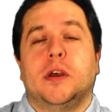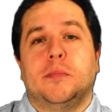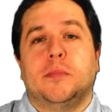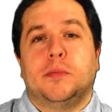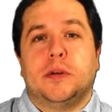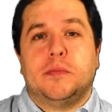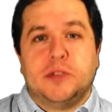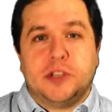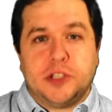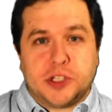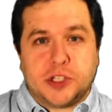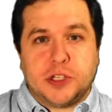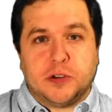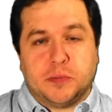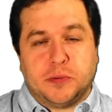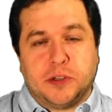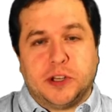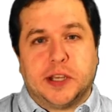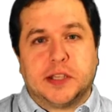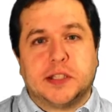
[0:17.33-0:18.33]
published in
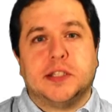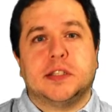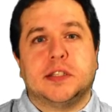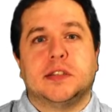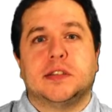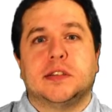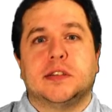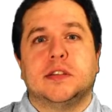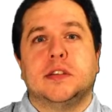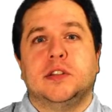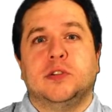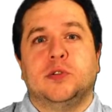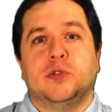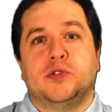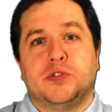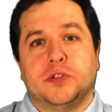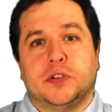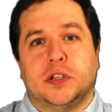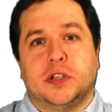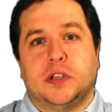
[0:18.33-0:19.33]
open access in the
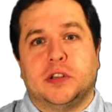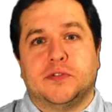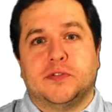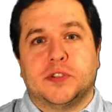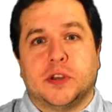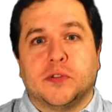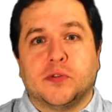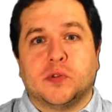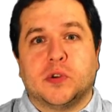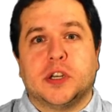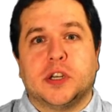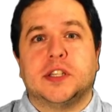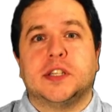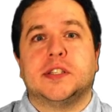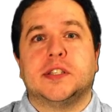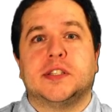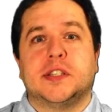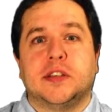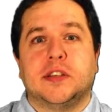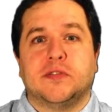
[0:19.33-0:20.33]
Journal of Software
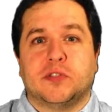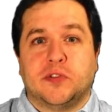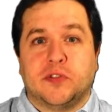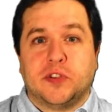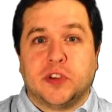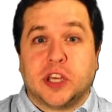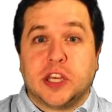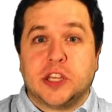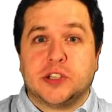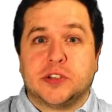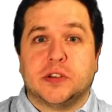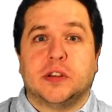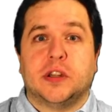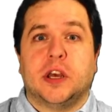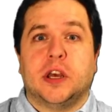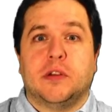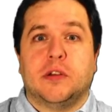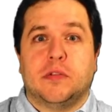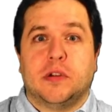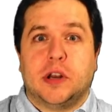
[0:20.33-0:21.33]
Testing, Verification
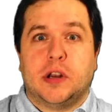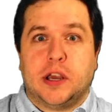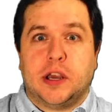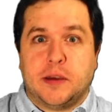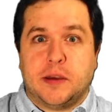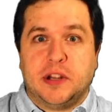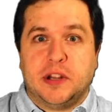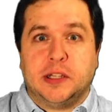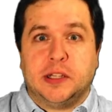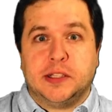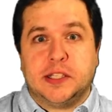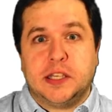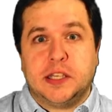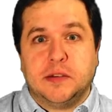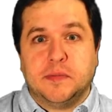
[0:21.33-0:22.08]
and Reliability.